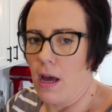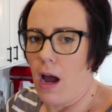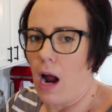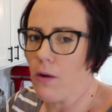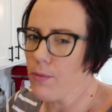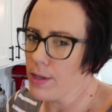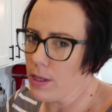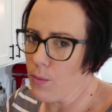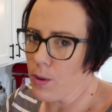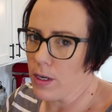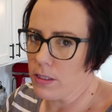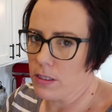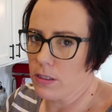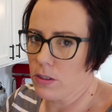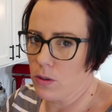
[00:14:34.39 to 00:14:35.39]
I really
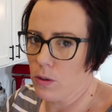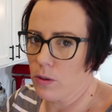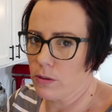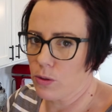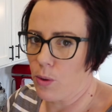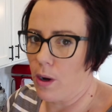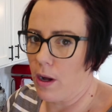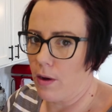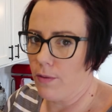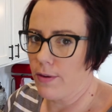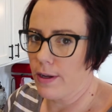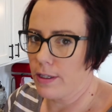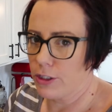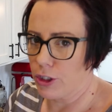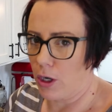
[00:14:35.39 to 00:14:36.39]
wanted to do 12
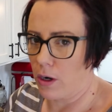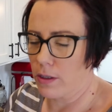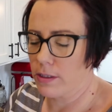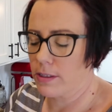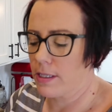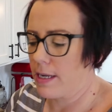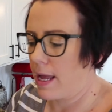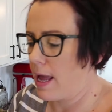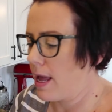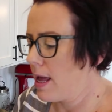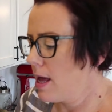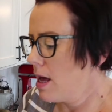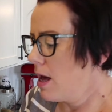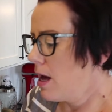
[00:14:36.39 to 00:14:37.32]
jars today,